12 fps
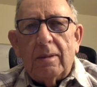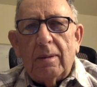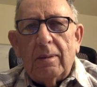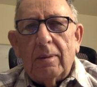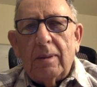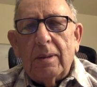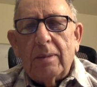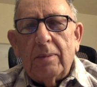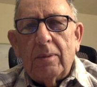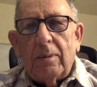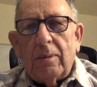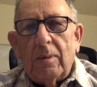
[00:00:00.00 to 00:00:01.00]
when I spoke
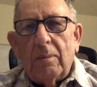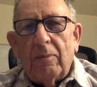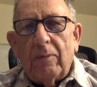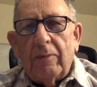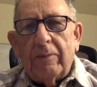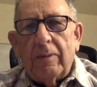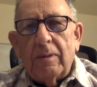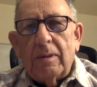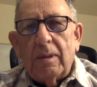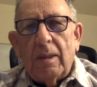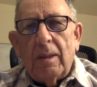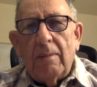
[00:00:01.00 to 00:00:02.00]
to him the first
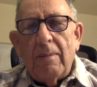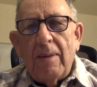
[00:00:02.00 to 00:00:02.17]
time